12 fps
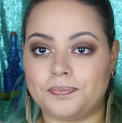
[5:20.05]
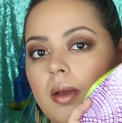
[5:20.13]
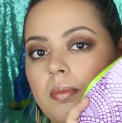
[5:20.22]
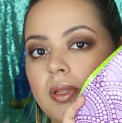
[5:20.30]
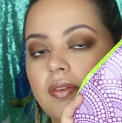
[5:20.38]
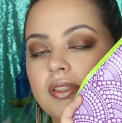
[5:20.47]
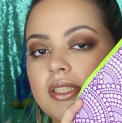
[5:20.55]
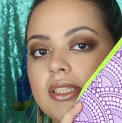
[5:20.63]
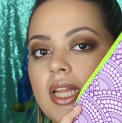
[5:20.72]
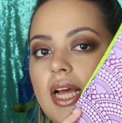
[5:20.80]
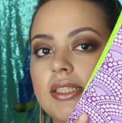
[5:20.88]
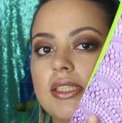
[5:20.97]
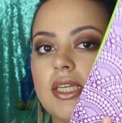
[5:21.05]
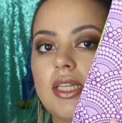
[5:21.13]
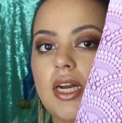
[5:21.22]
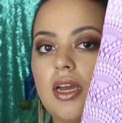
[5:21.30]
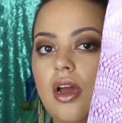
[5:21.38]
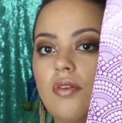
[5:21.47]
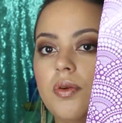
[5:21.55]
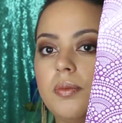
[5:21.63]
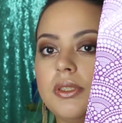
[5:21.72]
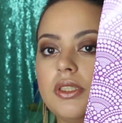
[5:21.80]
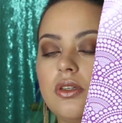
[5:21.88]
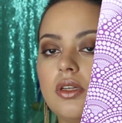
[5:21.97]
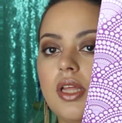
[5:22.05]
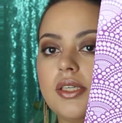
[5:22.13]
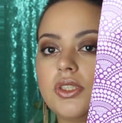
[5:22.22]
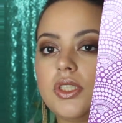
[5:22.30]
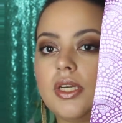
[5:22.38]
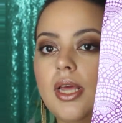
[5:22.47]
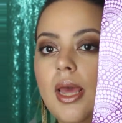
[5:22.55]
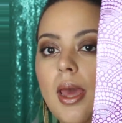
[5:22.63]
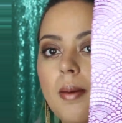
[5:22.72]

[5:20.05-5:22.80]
I believe this is the last thing that I got from this little collection,